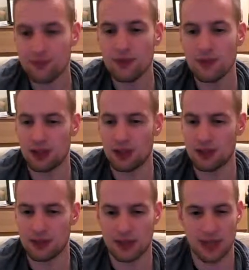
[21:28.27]
Last game,
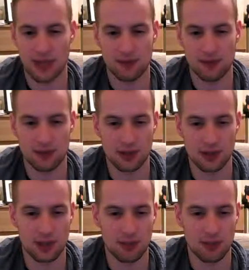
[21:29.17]
so I have to use a
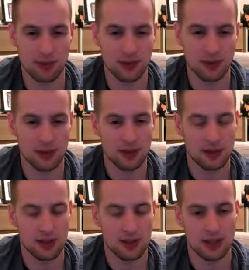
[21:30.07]
goalkeeper,
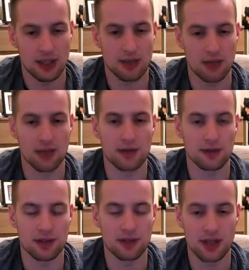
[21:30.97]
and I have to use
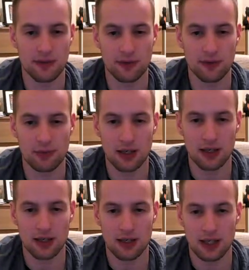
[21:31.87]
an outfield player,
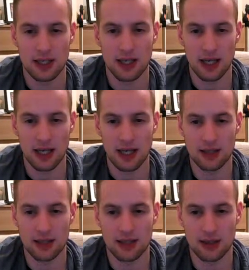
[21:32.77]

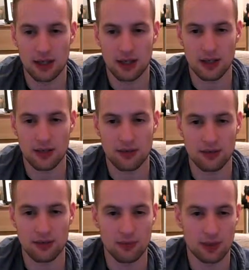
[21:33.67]
and I'm going to
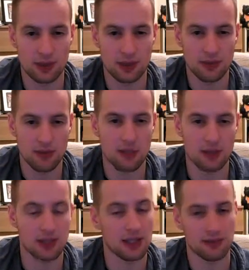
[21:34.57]
win this one, but it
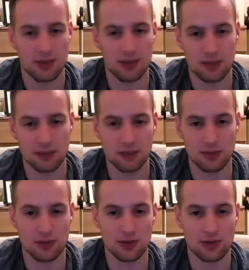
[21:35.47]
doesn't matter because
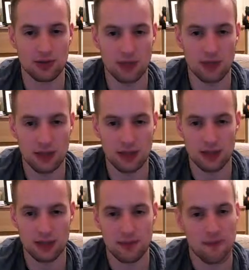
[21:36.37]
it's too late.
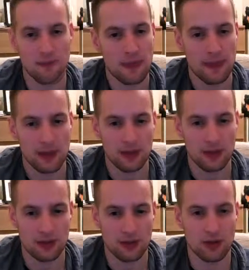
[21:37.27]
So
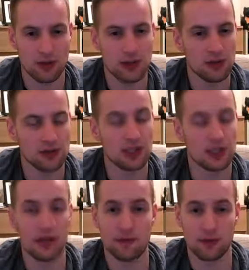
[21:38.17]
I lose the
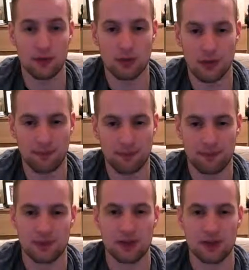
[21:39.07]
game 4-1.
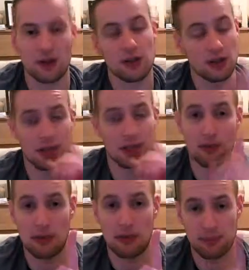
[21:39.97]
So I'm only going to get 1
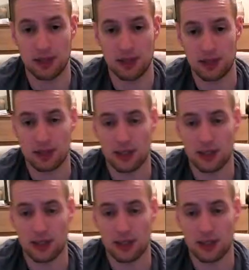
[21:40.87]
pick, okay?